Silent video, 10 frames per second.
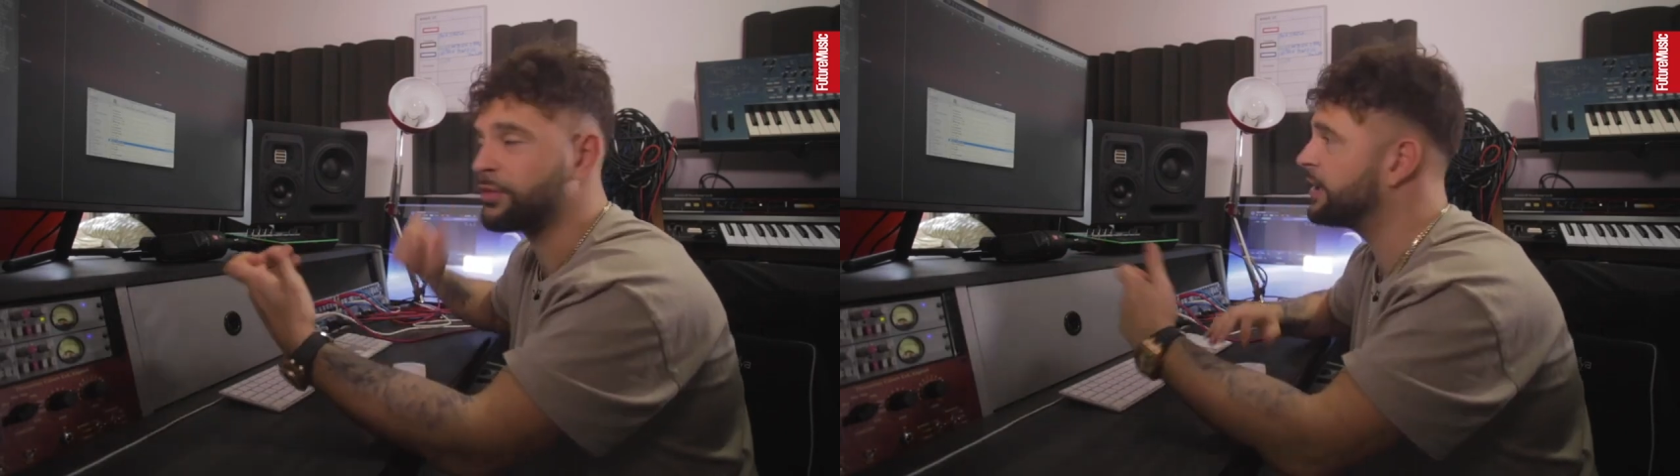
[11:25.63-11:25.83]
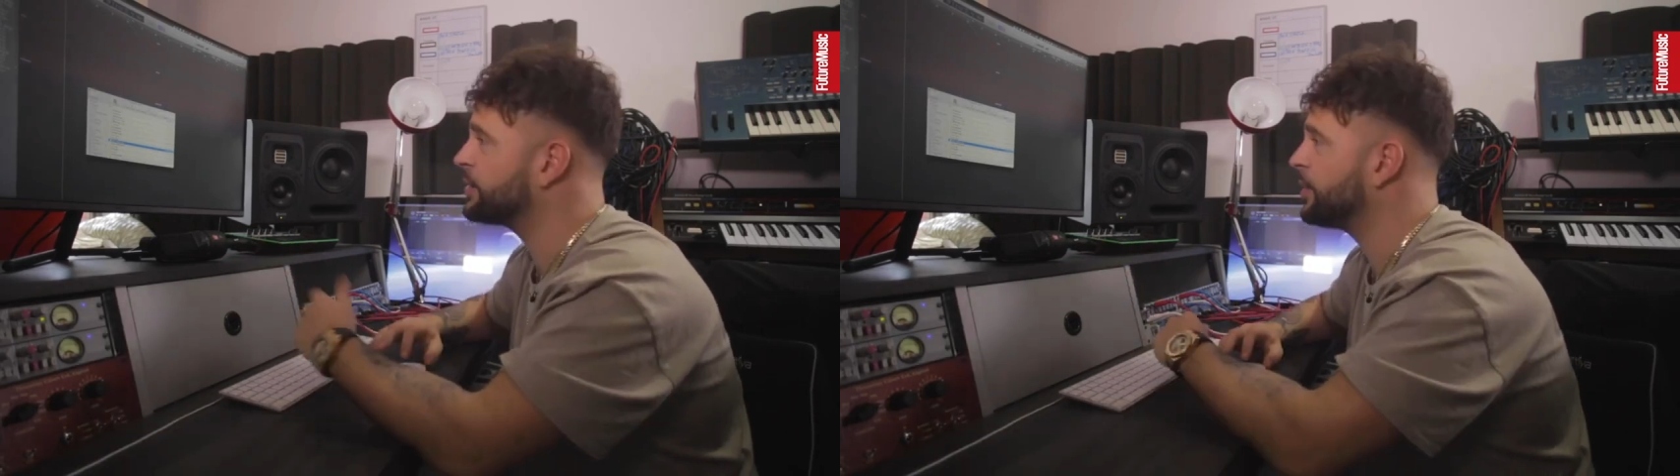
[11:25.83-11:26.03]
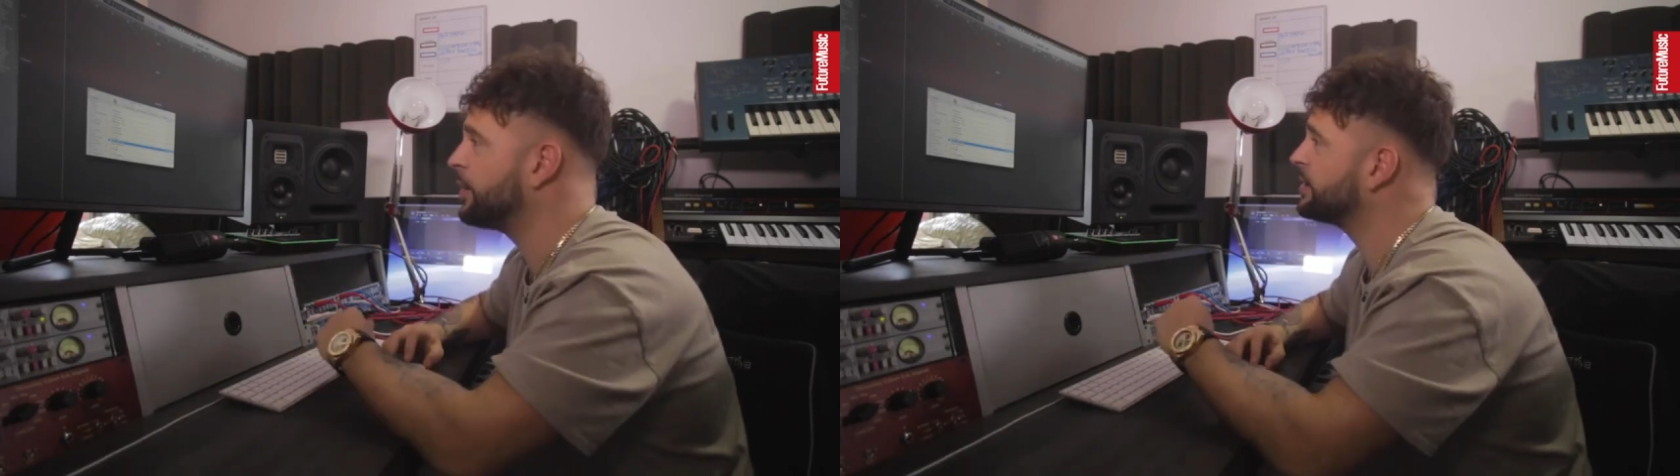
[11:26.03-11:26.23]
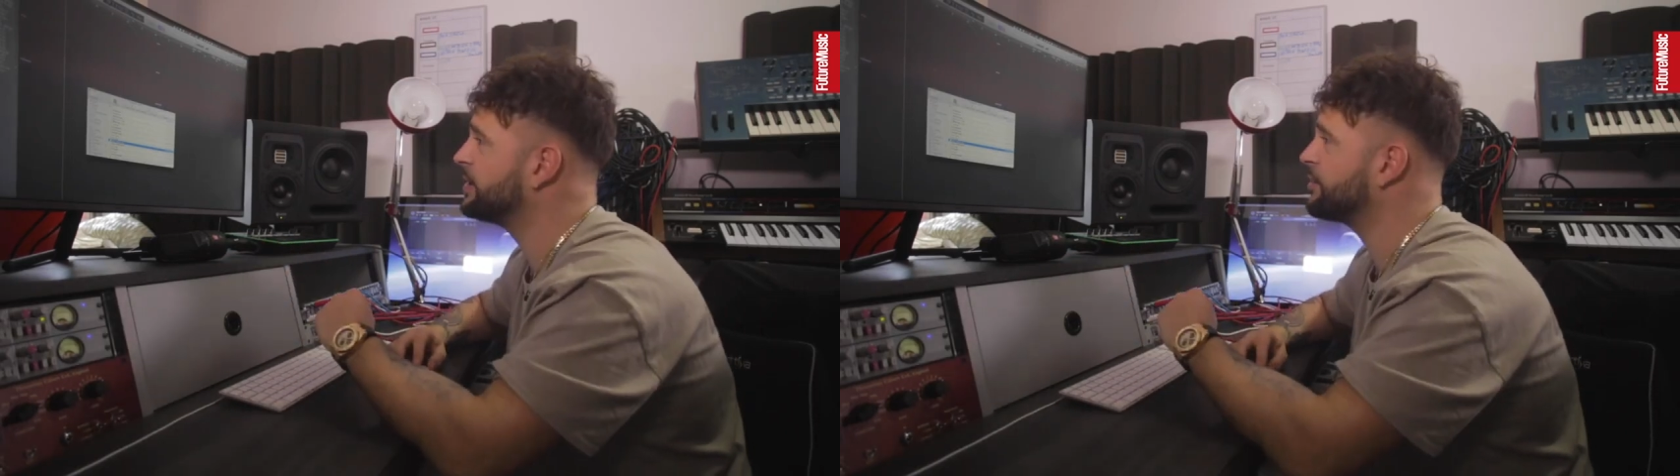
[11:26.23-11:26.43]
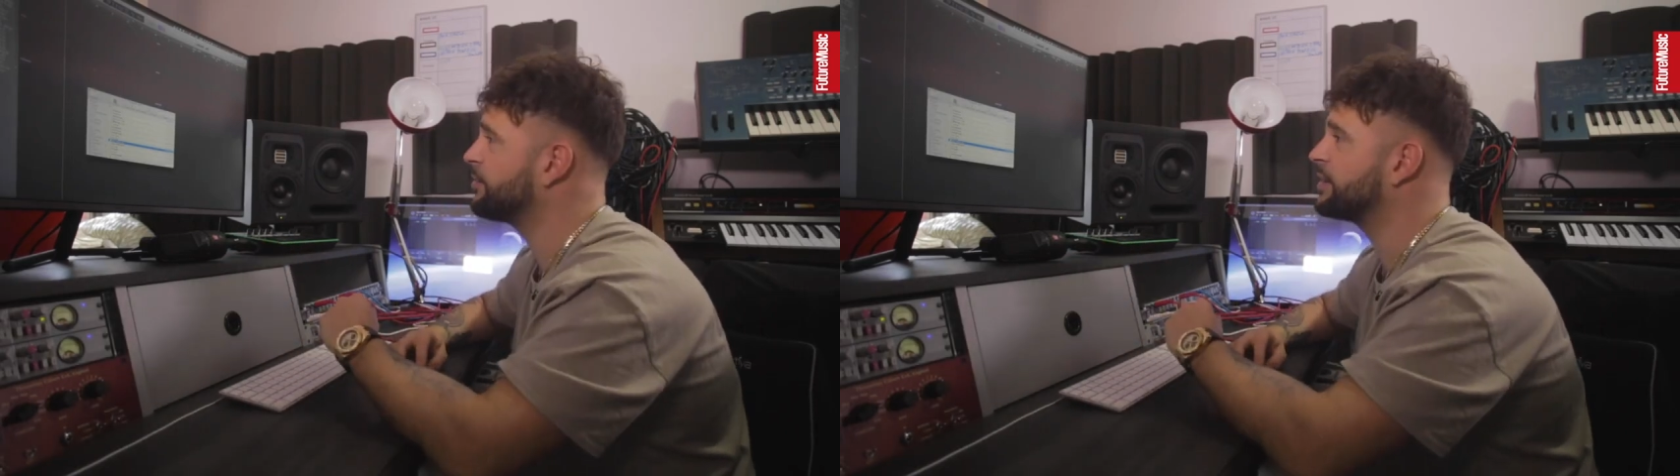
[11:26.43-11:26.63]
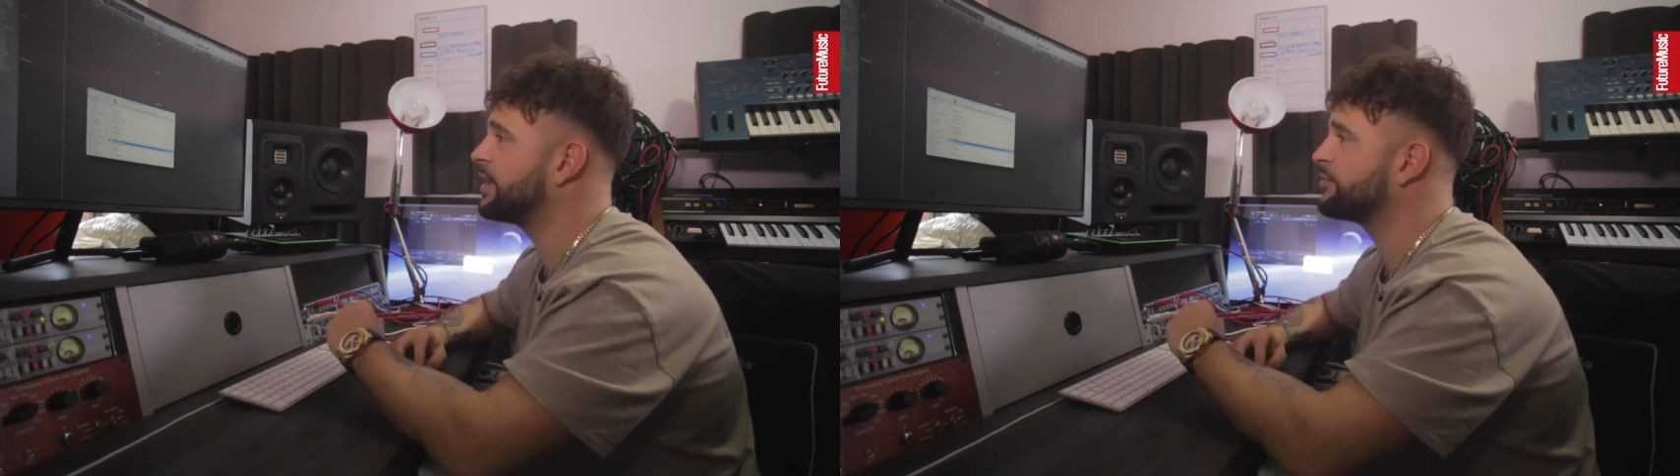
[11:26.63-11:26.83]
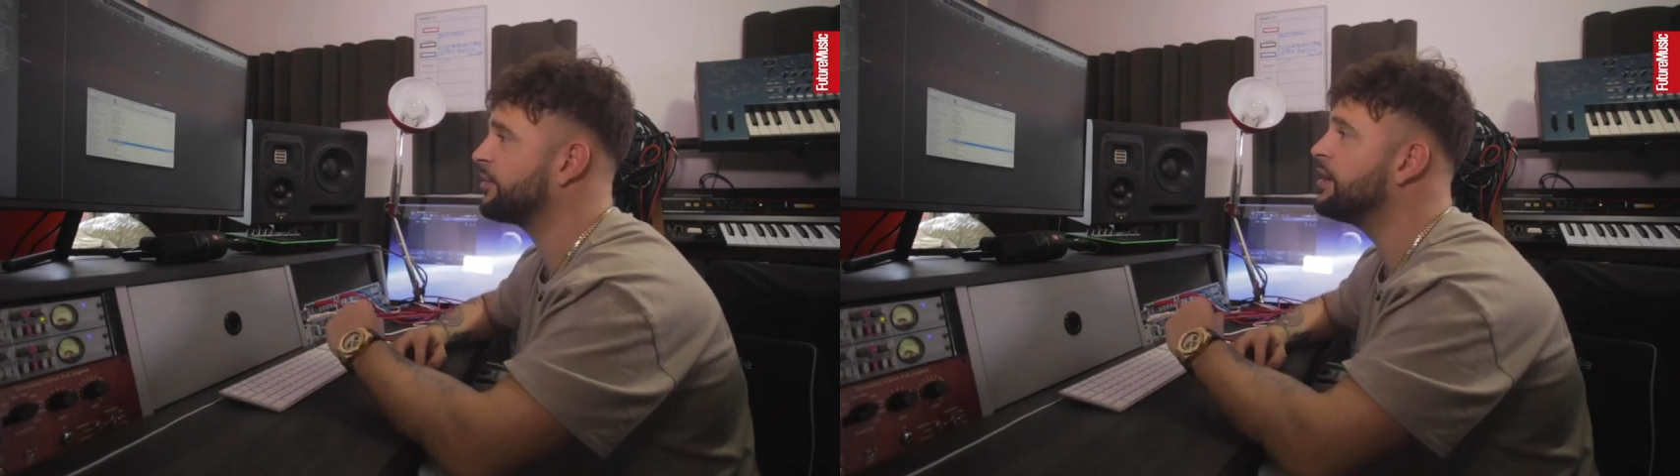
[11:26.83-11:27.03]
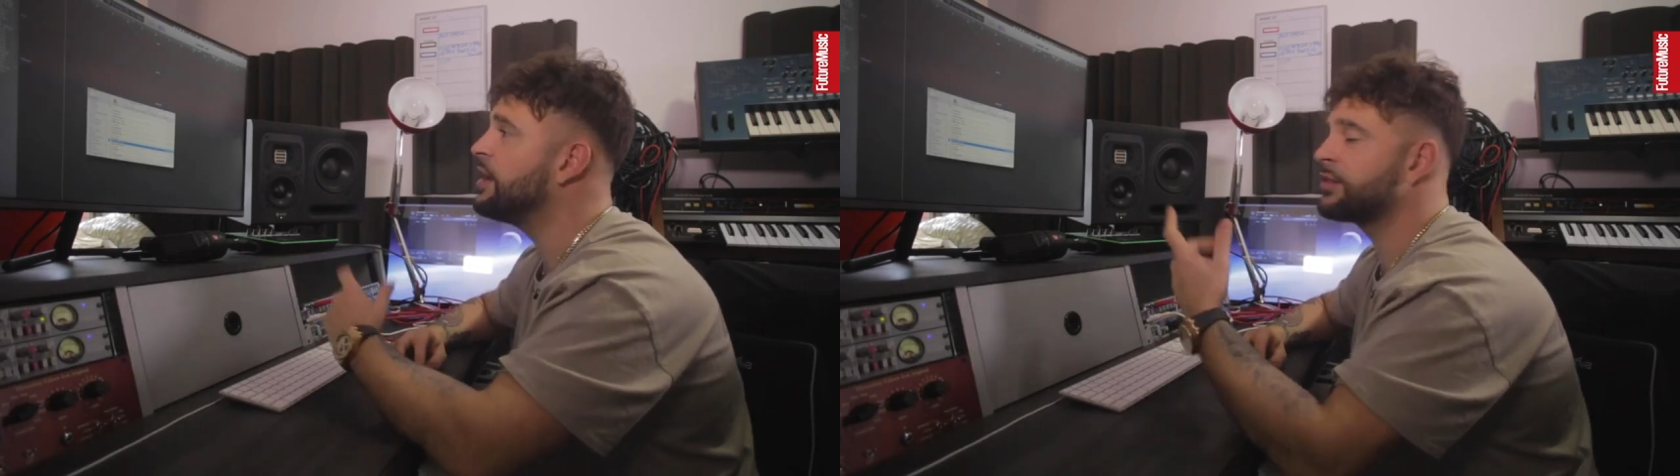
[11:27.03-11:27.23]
of it as well, etc., etc.